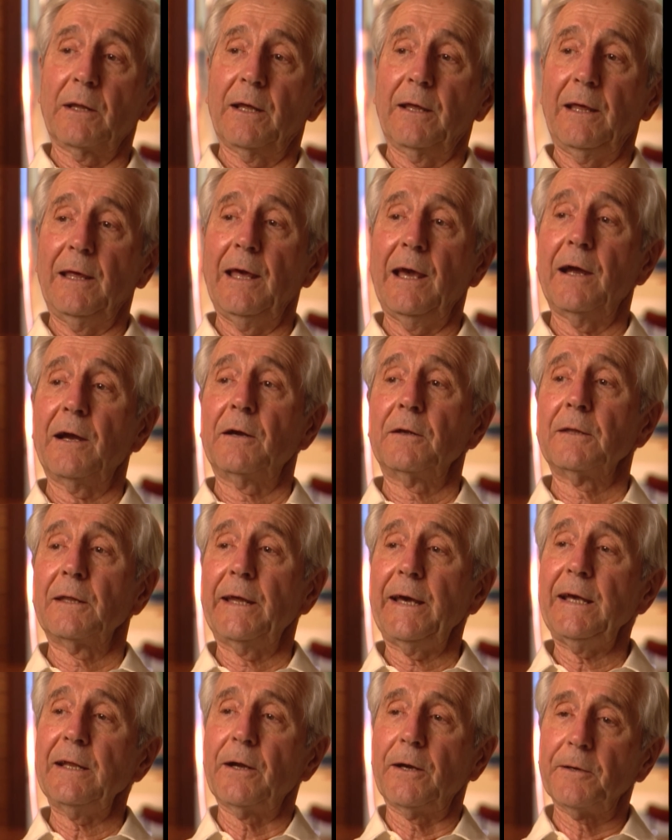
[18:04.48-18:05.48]
a year
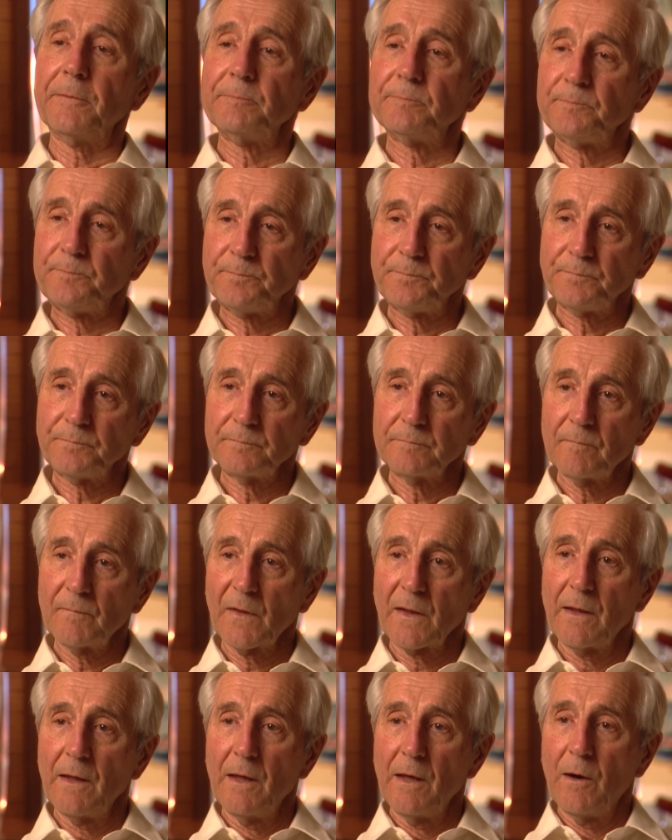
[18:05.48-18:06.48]
later,
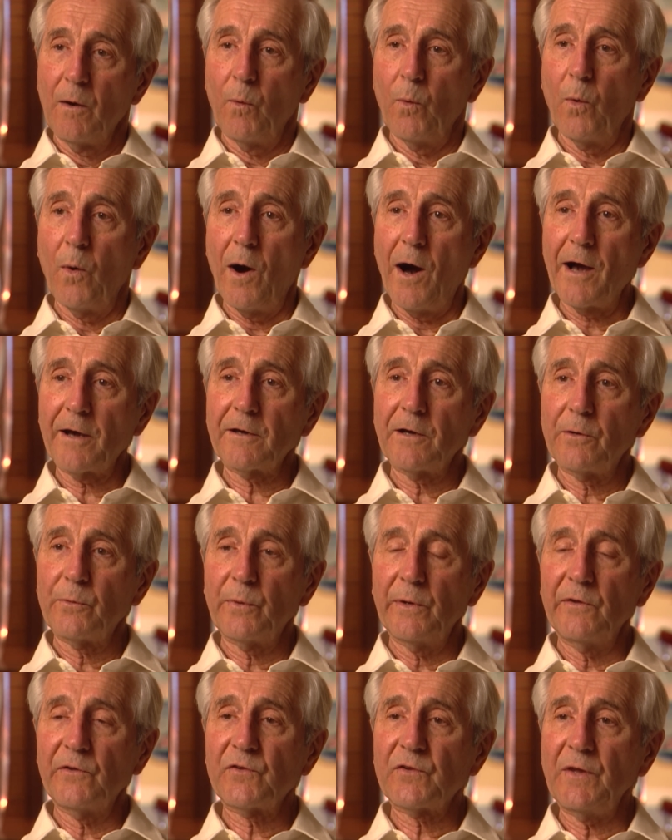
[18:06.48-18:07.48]
Walker
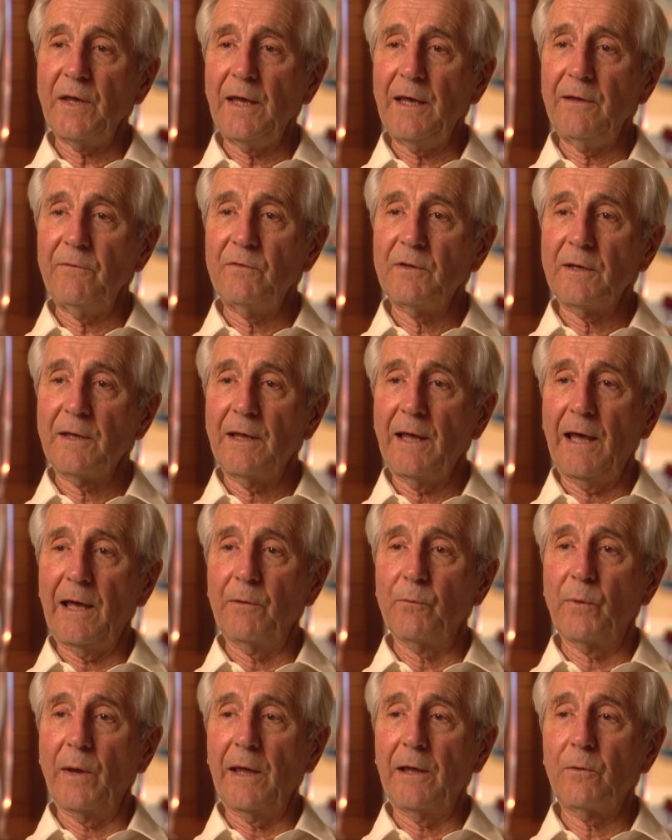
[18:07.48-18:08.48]
received
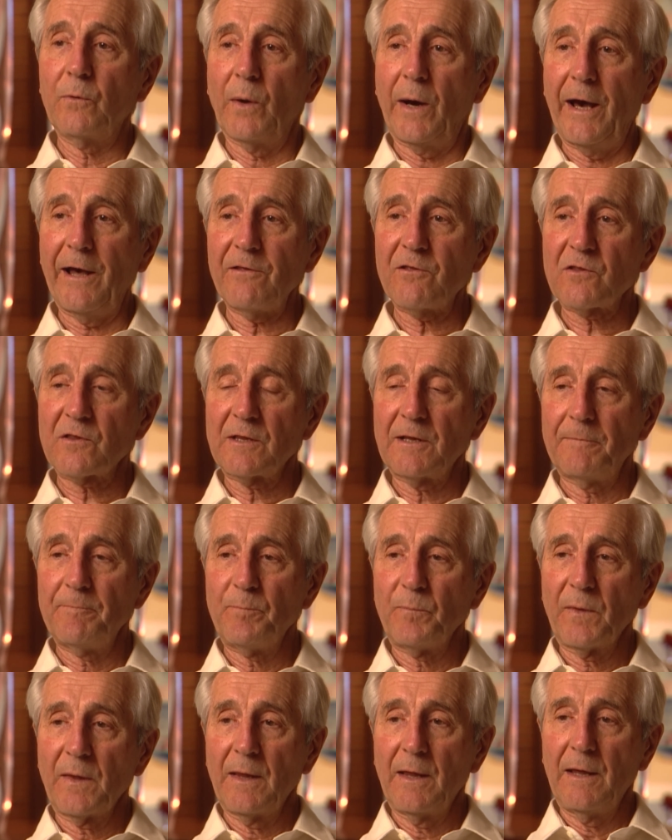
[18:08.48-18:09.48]
a request
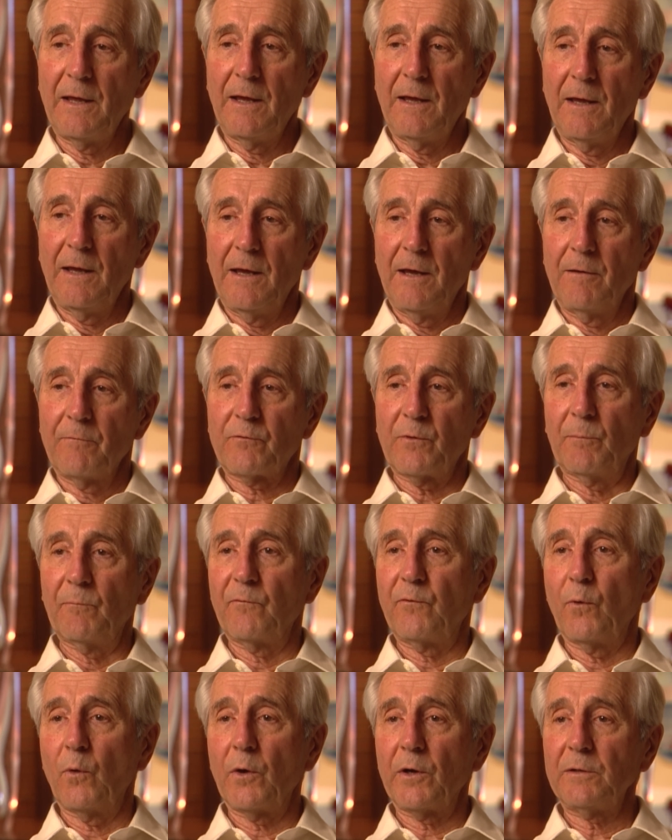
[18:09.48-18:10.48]
from
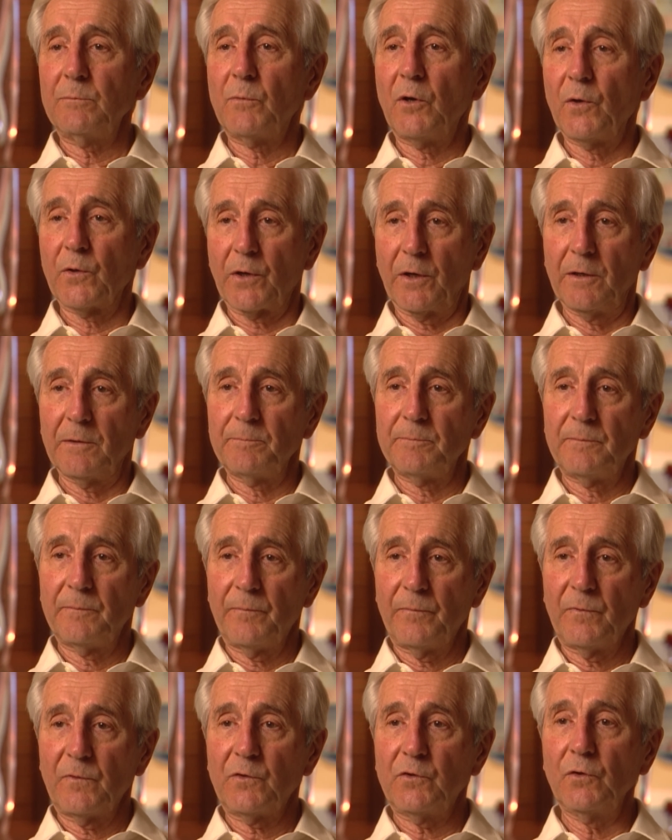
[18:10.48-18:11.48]
Ford Motor
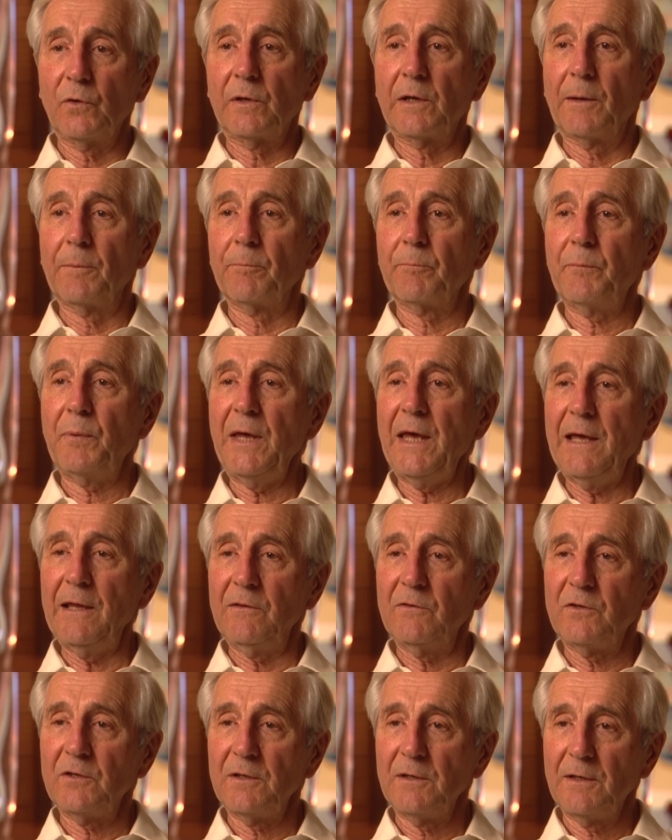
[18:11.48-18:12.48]
to
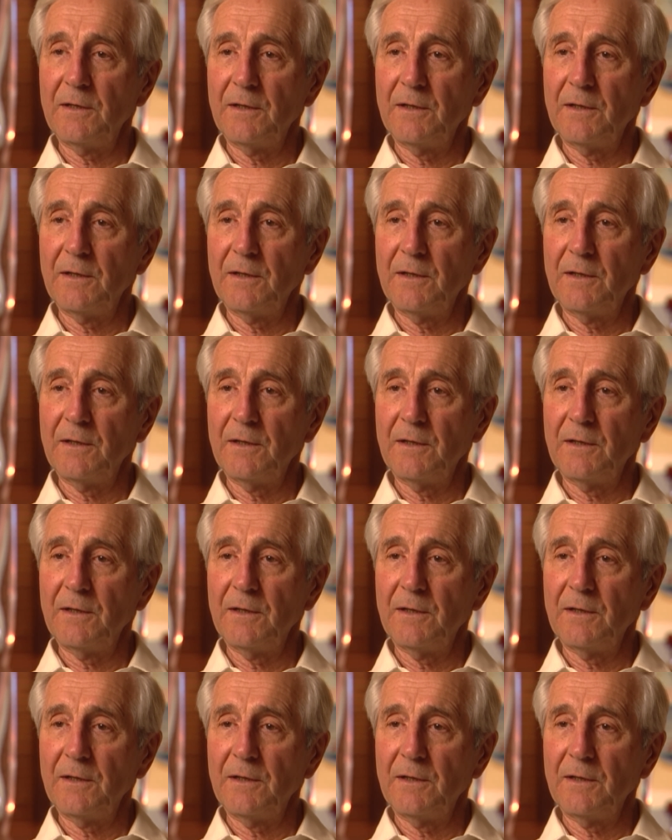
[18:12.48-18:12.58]
compete